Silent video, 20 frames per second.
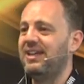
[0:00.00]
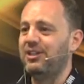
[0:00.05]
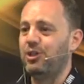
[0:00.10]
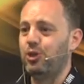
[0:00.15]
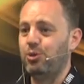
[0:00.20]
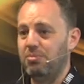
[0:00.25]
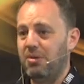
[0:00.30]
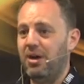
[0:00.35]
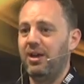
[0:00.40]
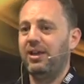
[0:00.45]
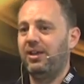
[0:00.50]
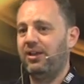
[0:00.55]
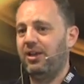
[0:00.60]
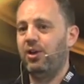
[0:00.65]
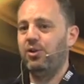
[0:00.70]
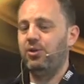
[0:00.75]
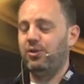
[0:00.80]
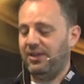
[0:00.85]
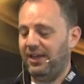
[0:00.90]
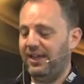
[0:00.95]
You might
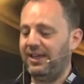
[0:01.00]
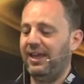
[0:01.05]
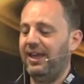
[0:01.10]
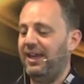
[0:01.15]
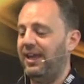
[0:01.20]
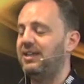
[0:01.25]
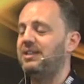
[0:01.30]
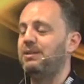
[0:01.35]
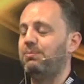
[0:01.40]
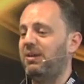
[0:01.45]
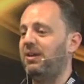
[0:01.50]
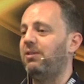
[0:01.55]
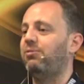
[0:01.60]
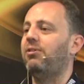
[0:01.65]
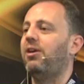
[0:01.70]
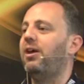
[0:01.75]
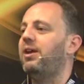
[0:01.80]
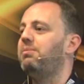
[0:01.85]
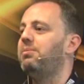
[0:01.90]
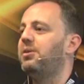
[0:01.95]
go clicking it to
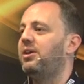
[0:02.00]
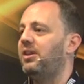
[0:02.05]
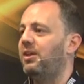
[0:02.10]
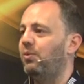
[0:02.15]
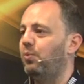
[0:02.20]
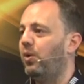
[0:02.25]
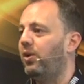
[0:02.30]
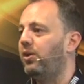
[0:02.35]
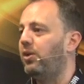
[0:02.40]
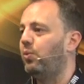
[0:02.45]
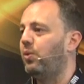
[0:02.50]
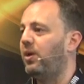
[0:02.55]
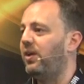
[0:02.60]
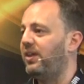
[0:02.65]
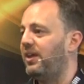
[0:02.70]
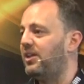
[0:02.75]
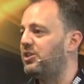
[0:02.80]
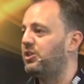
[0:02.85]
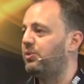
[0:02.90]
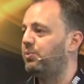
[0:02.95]
B-Frame and then wonder why
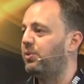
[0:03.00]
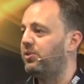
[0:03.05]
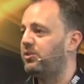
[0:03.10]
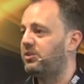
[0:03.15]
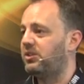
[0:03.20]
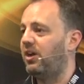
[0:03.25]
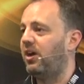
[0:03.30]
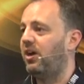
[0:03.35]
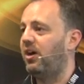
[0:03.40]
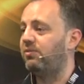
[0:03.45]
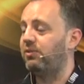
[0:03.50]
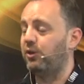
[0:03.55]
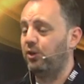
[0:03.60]
the engine won't start.